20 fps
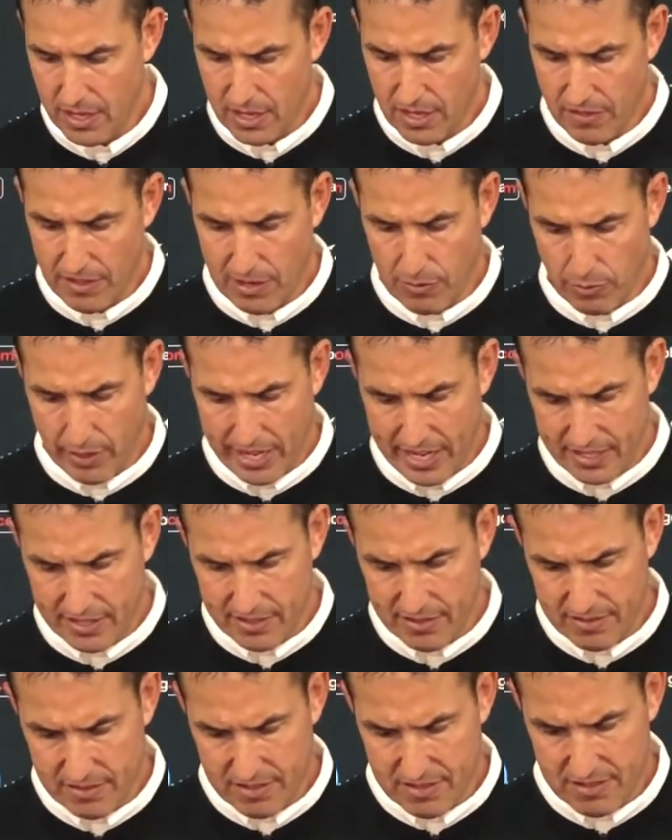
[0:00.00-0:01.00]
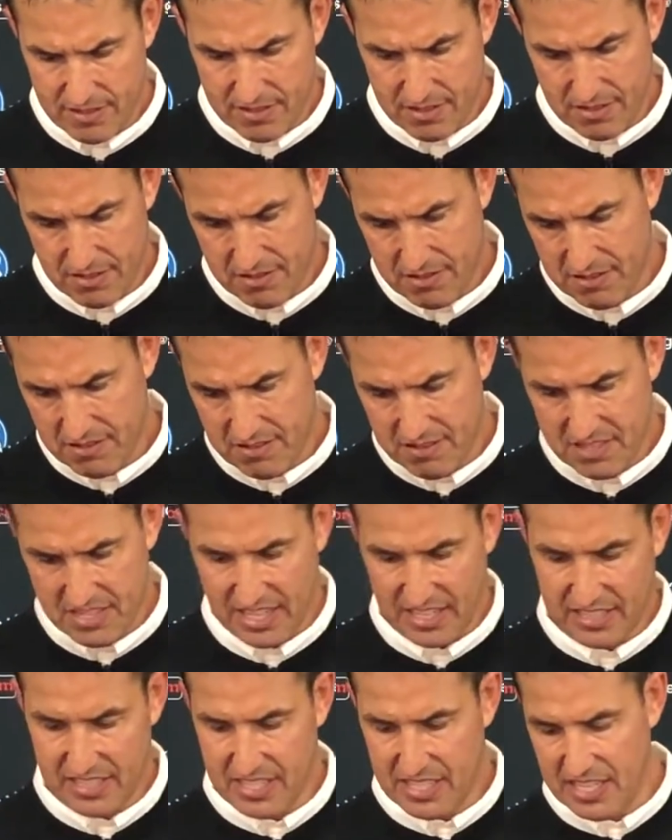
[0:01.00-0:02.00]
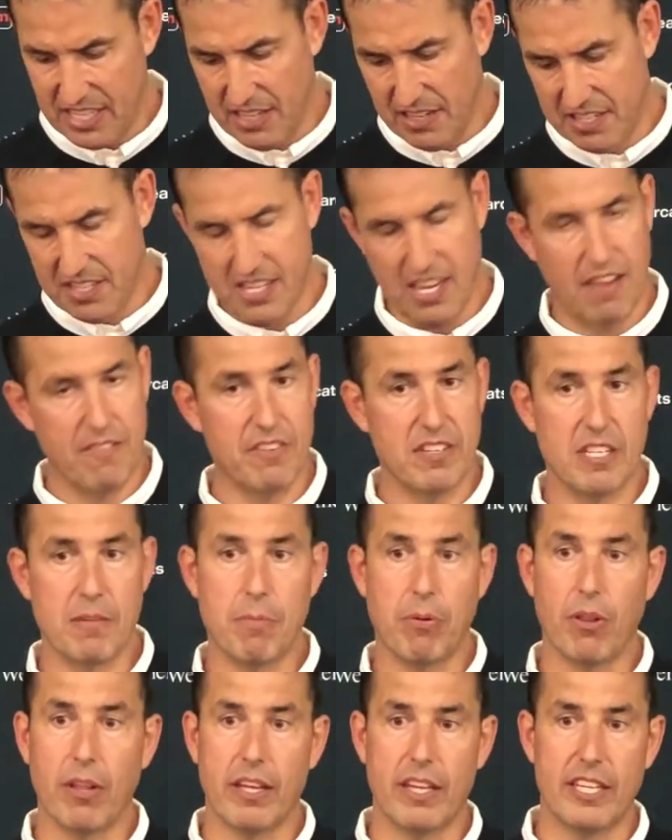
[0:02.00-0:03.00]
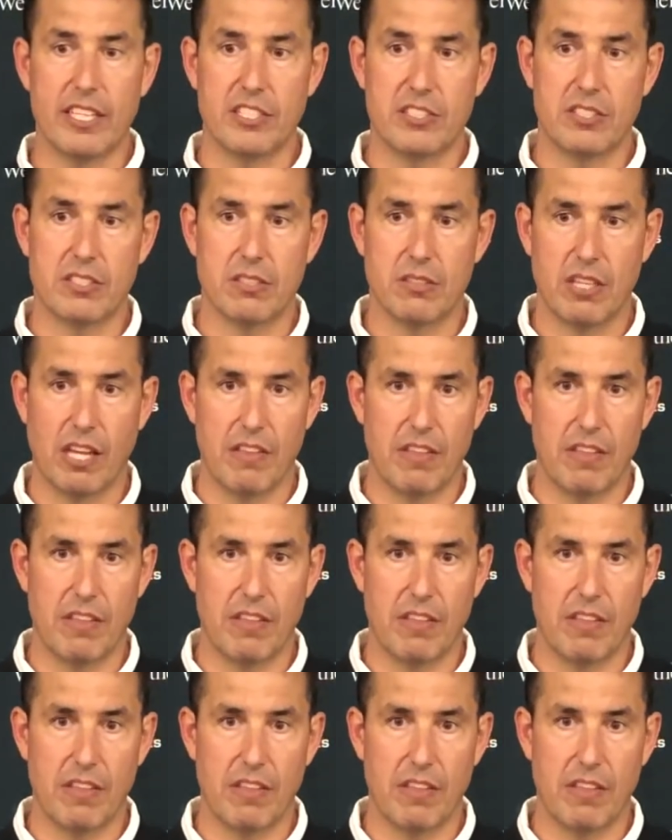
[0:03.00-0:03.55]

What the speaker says: they ran 60, 70 plays.